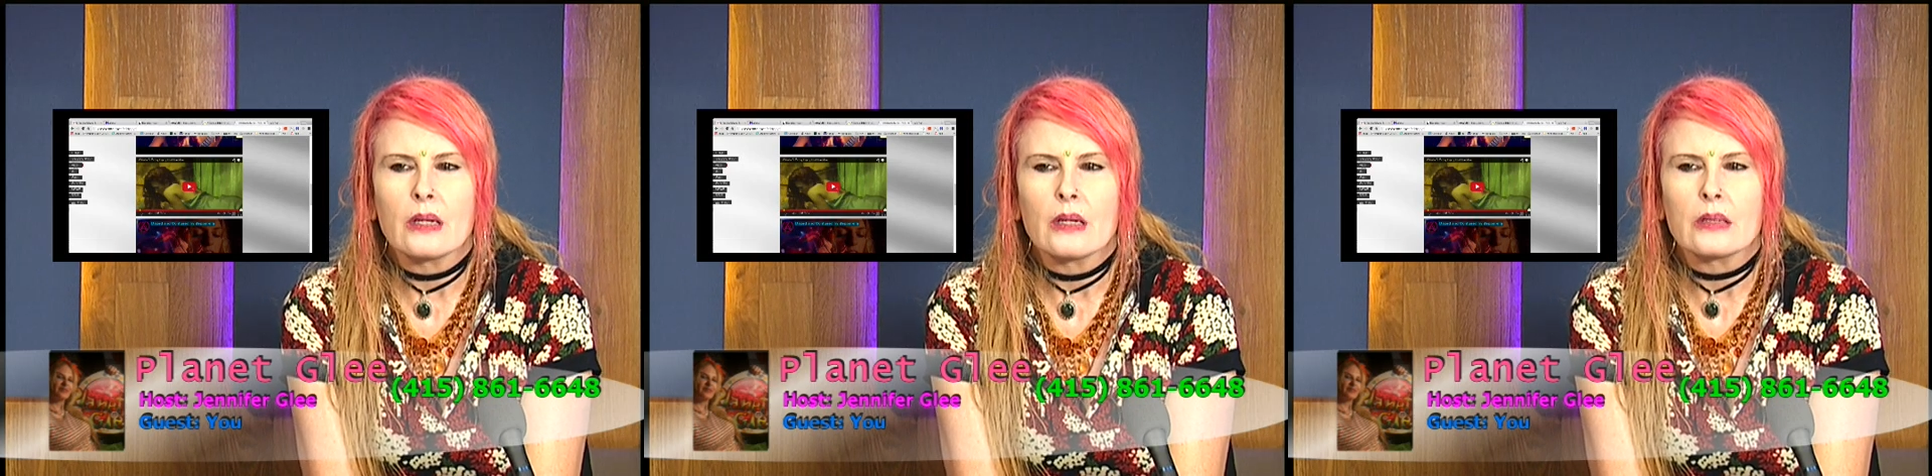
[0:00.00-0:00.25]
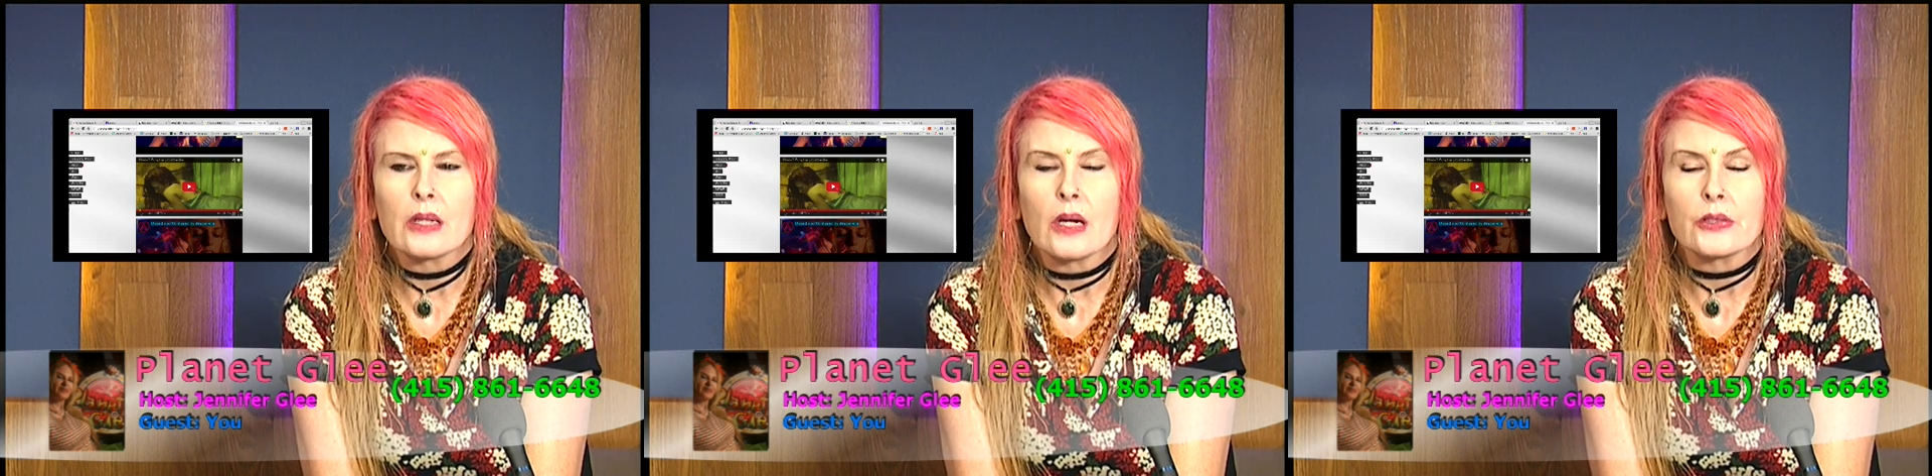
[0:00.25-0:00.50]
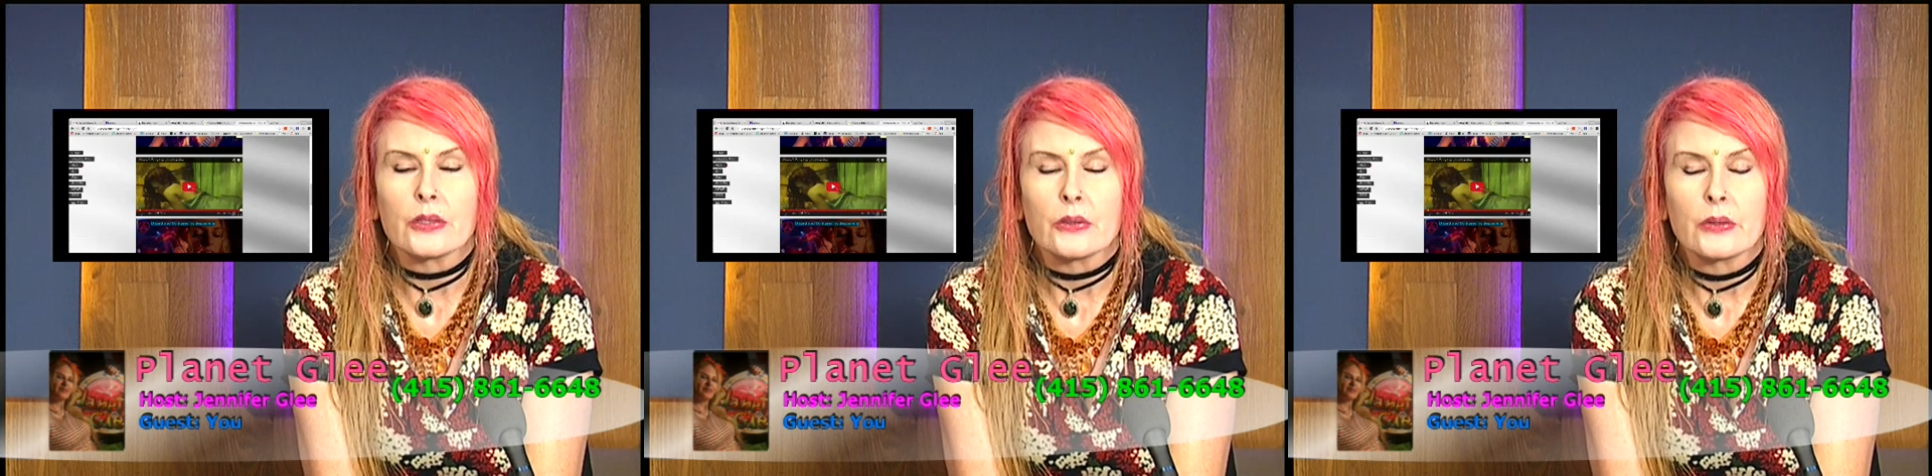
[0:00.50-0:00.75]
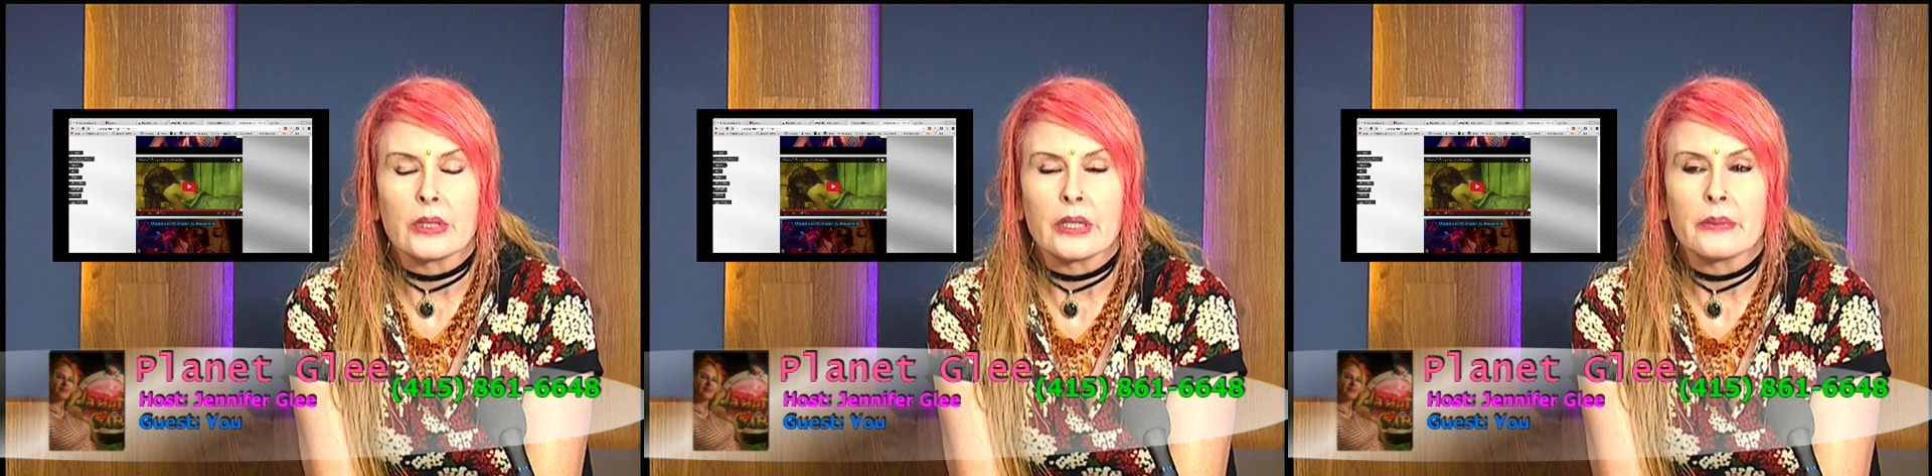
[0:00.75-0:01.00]
Dr.
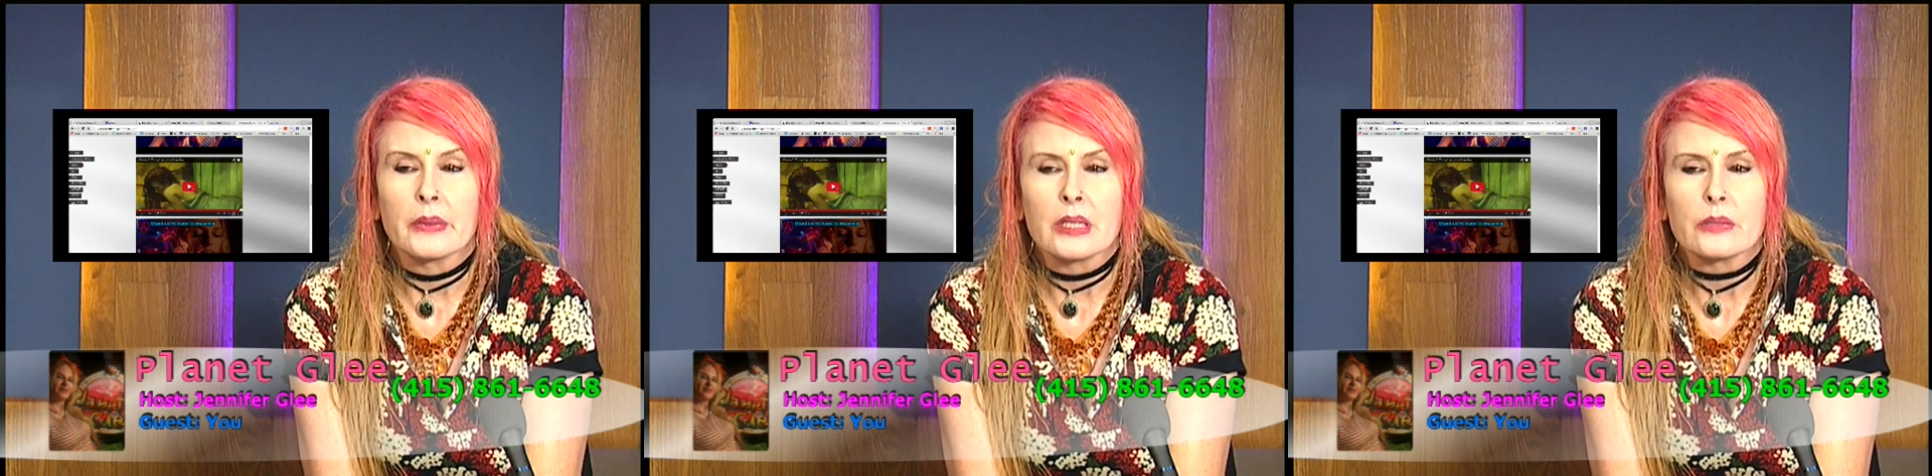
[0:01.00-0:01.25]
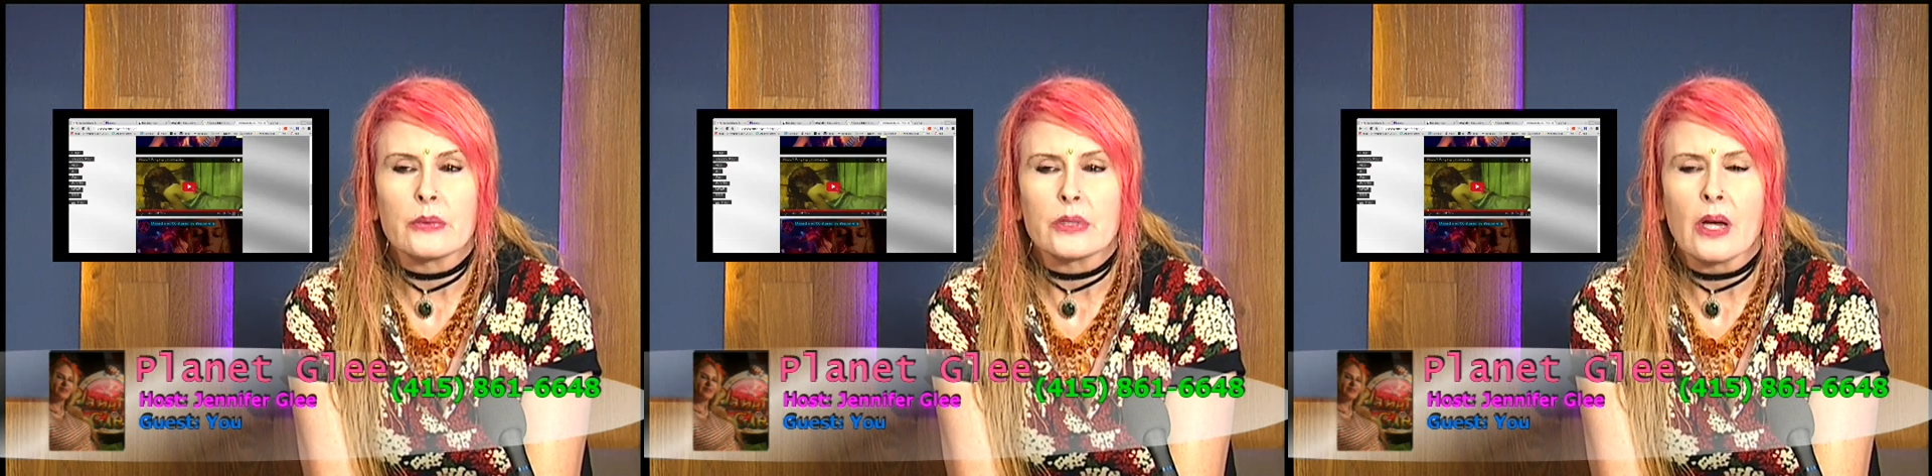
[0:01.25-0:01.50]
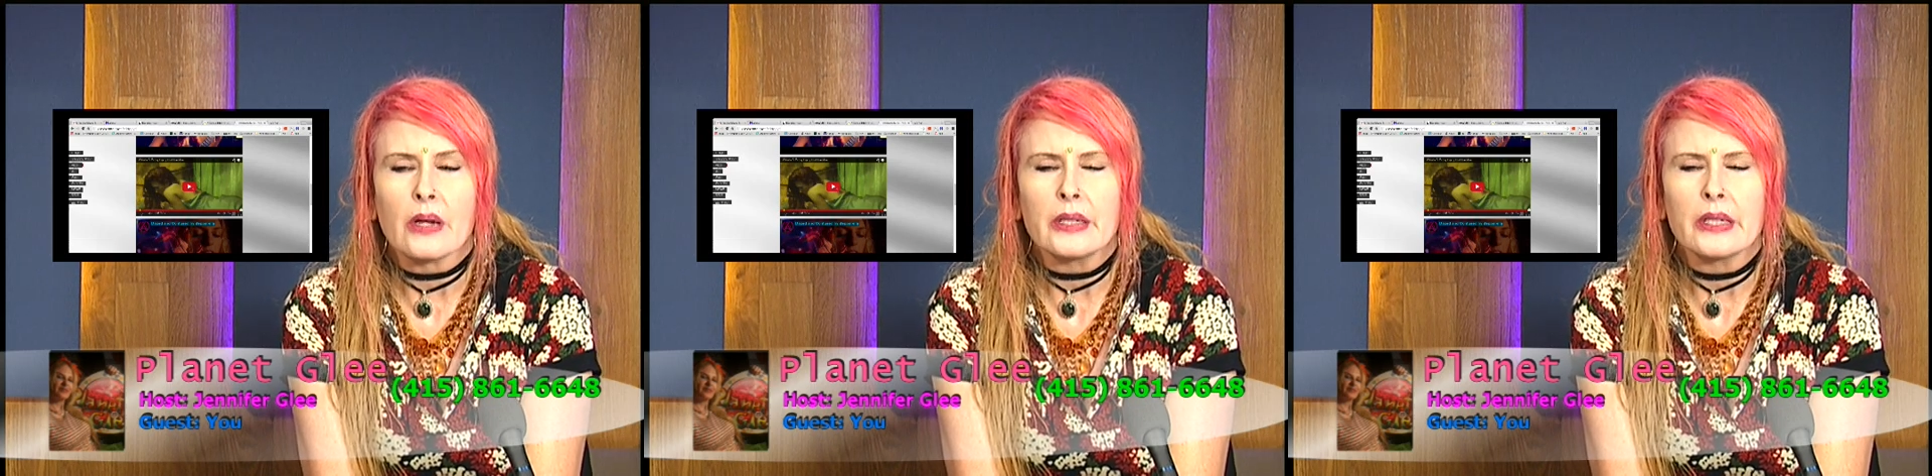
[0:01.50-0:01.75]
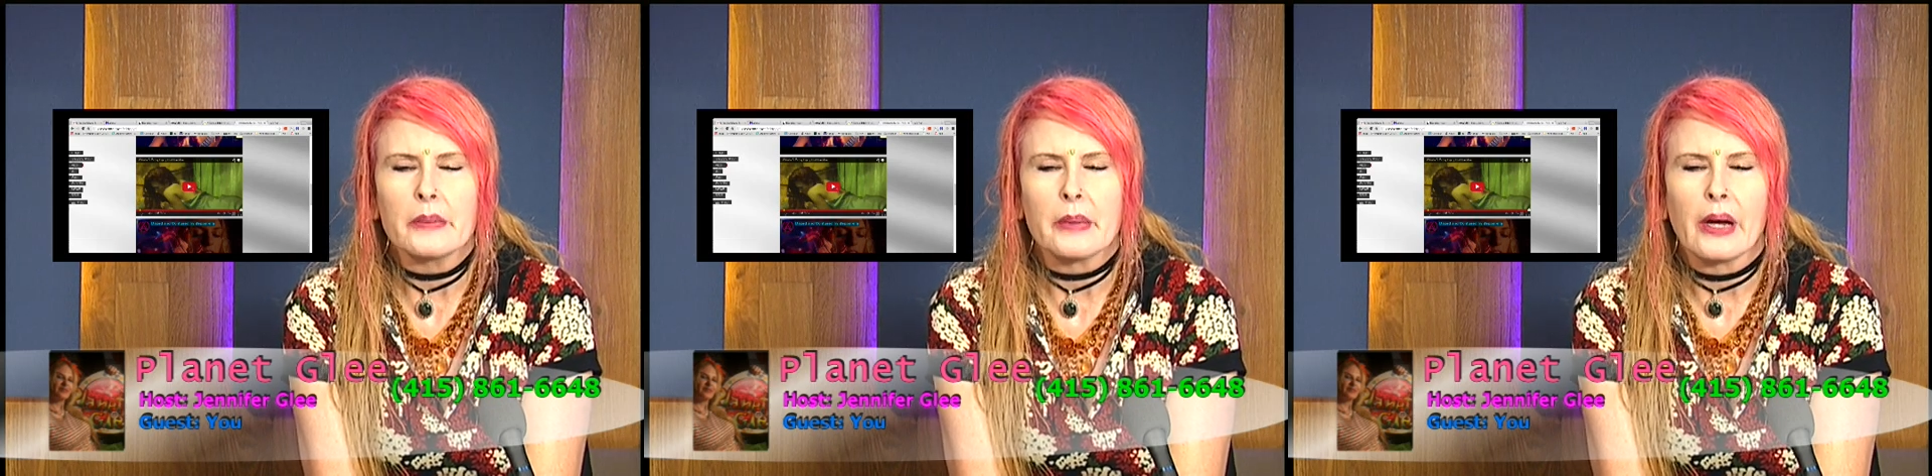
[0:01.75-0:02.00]
Cornel West was
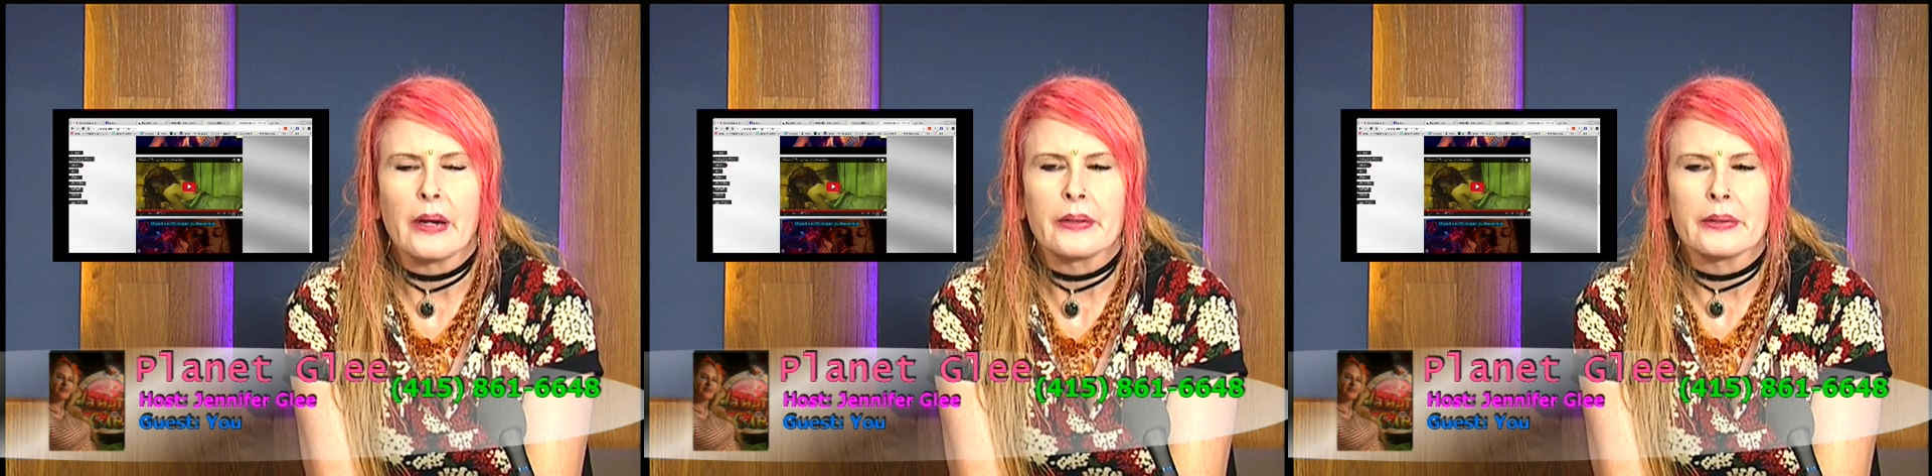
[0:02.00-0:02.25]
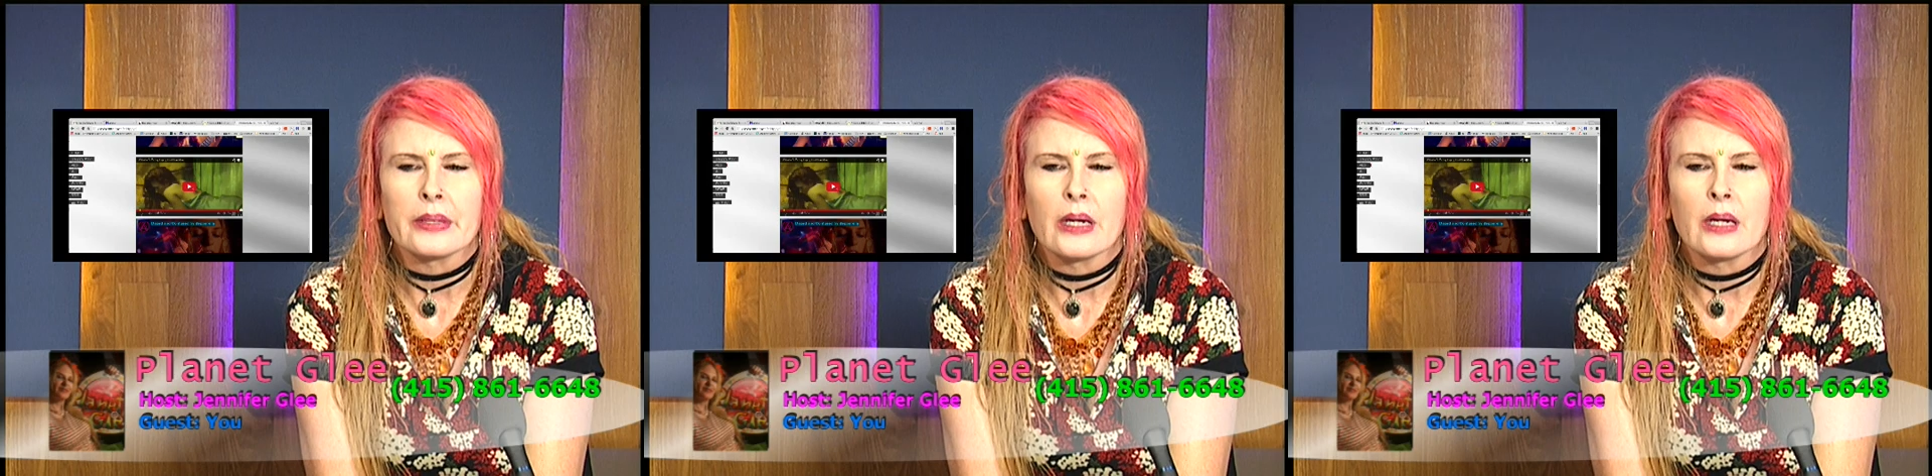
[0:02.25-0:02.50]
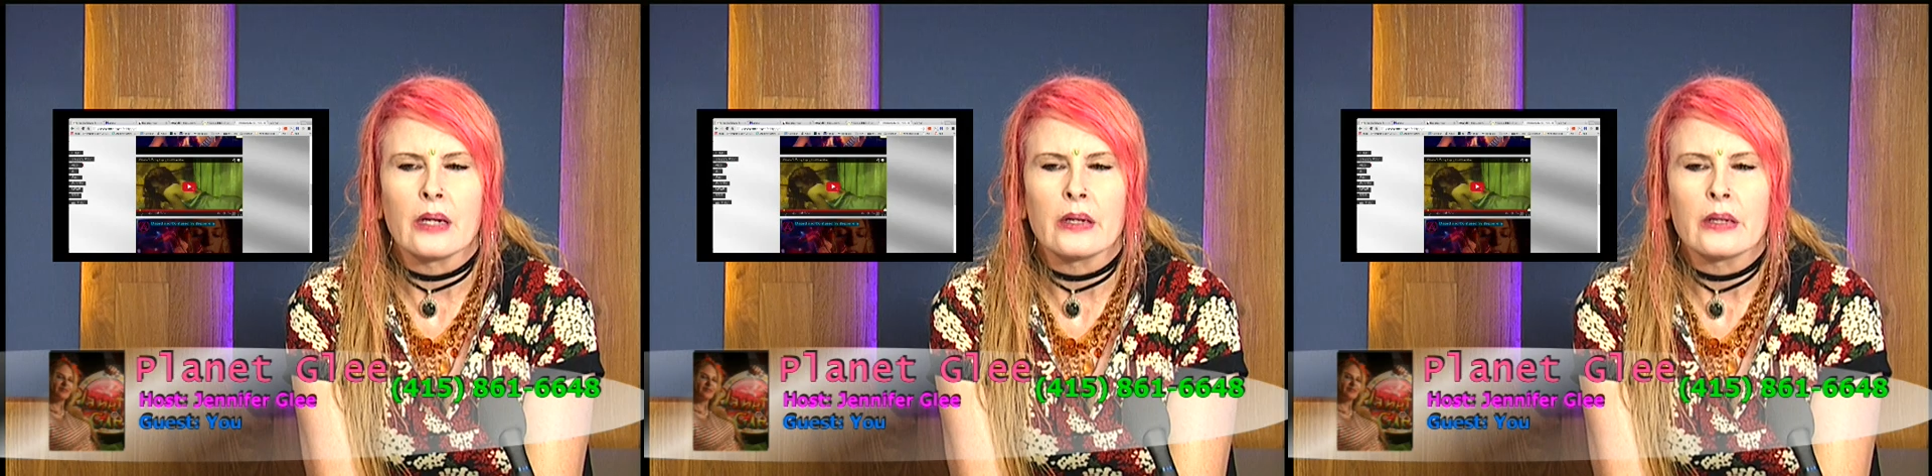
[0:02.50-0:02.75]
talking about uh,